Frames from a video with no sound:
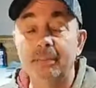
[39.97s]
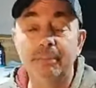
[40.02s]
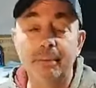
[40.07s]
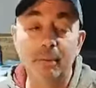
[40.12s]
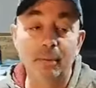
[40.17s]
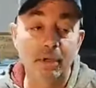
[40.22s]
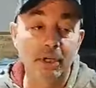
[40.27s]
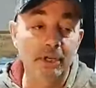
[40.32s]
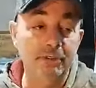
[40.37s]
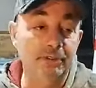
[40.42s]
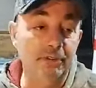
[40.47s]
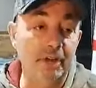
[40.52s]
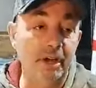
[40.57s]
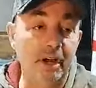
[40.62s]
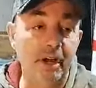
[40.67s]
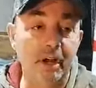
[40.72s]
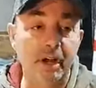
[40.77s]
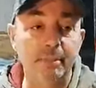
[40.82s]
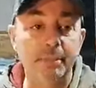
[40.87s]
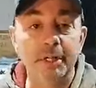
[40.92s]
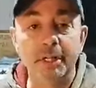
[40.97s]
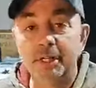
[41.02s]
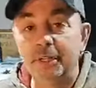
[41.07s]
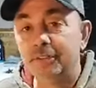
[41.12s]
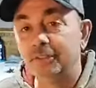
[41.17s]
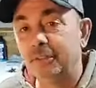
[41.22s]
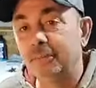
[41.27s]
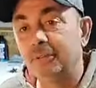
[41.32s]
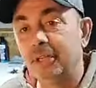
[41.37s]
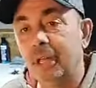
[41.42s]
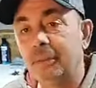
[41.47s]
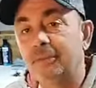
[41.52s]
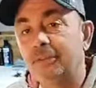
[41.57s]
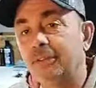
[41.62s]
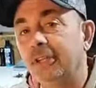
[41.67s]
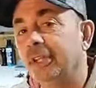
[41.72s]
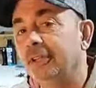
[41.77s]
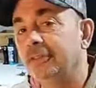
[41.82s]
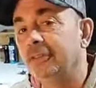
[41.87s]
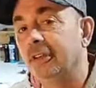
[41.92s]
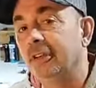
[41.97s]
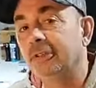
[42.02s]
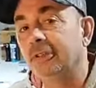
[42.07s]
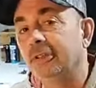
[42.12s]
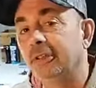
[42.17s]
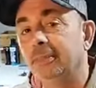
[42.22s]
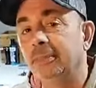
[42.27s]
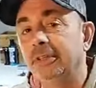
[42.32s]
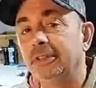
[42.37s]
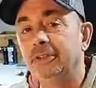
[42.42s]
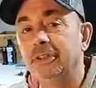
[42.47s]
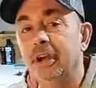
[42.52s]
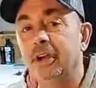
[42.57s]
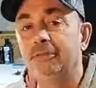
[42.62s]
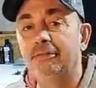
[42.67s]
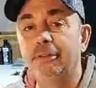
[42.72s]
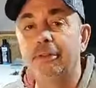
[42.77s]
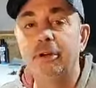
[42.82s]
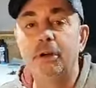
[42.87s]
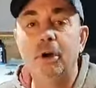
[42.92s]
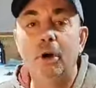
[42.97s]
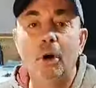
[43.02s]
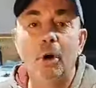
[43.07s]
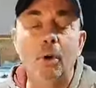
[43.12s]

But when it's calm, sometimes things are a little bit tougher